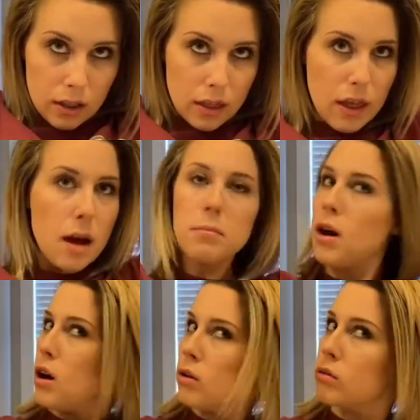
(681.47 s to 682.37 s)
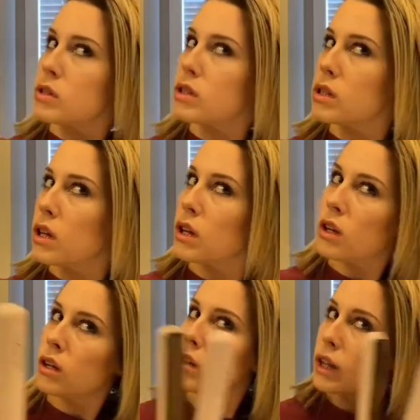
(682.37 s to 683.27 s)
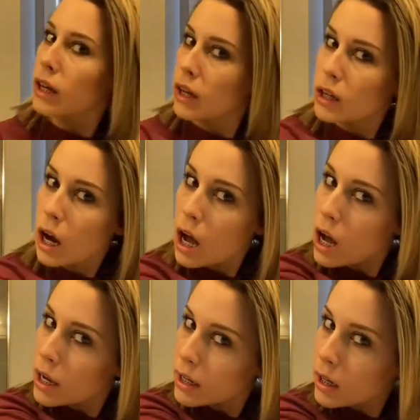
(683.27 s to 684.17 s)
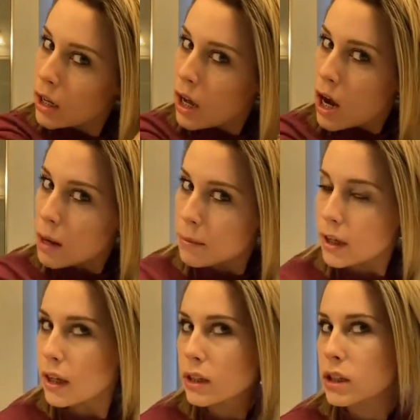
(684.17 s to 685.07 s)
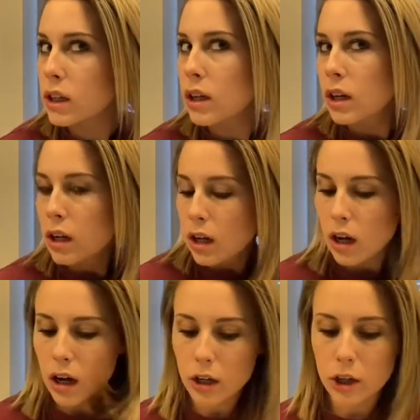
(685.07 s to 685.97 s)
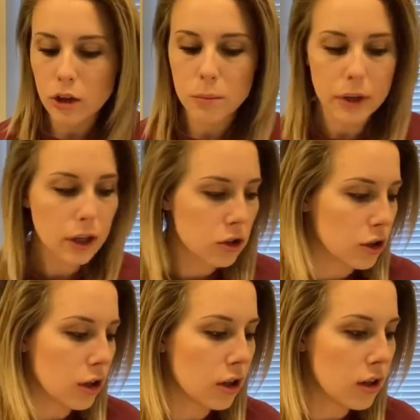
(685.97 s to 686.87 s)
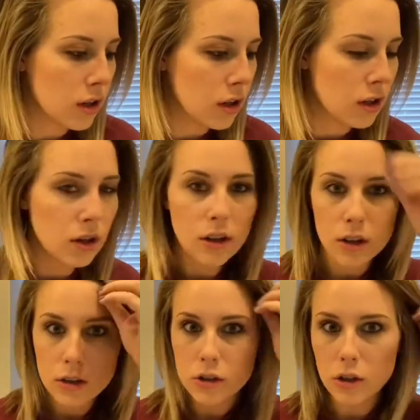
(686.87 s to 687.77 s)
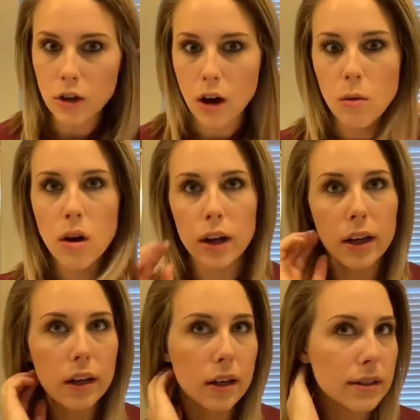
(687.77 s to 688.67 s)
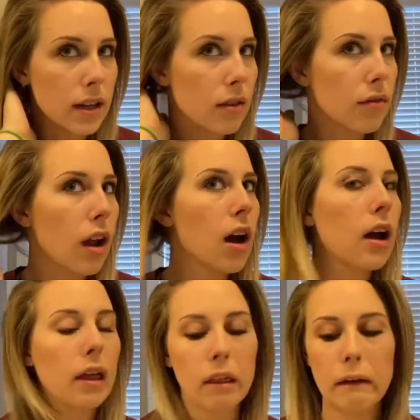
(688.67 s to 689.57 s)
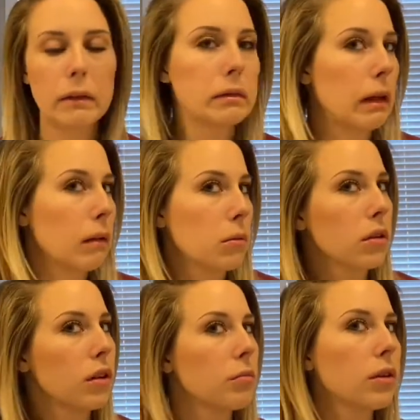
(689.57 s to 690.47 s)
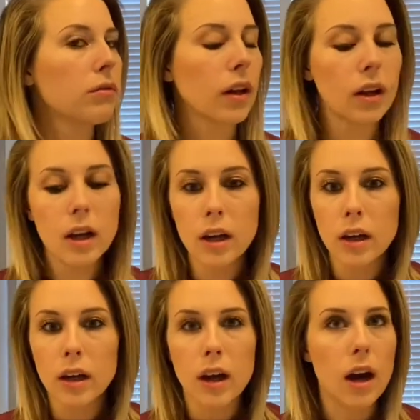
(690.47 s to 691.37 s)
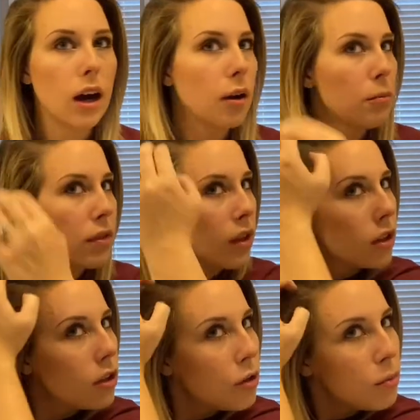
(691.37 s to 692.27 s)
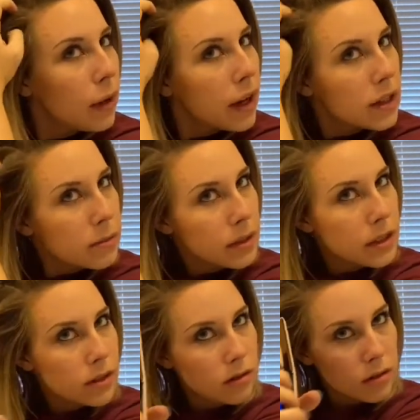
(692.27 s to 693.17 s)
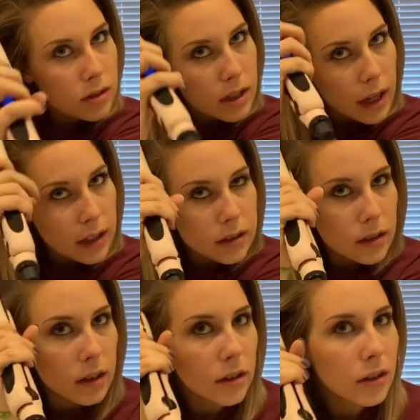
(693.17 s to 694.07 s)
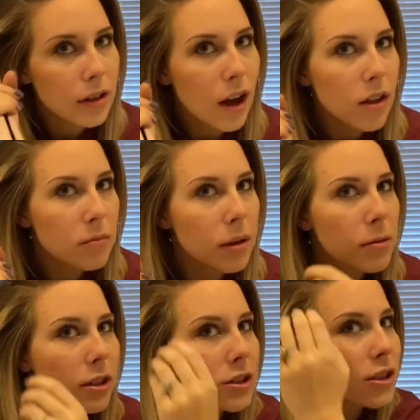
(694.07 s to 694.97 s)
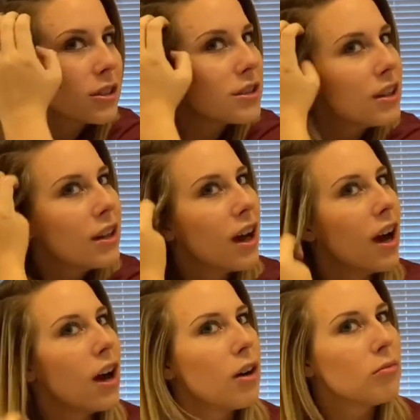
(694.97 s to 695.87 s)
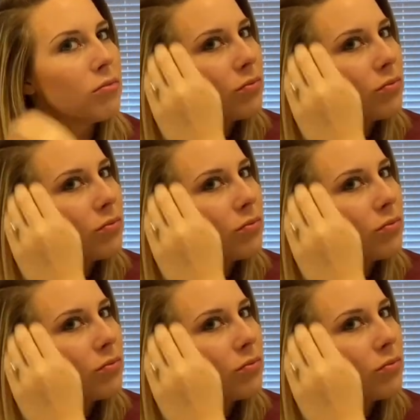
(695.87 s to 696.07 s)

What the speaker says: that post. Thank God I picked a cute picture to go on it, because if not, like, that wouldn't have been fun. Thank you. My husband takes literally all of my pictures. But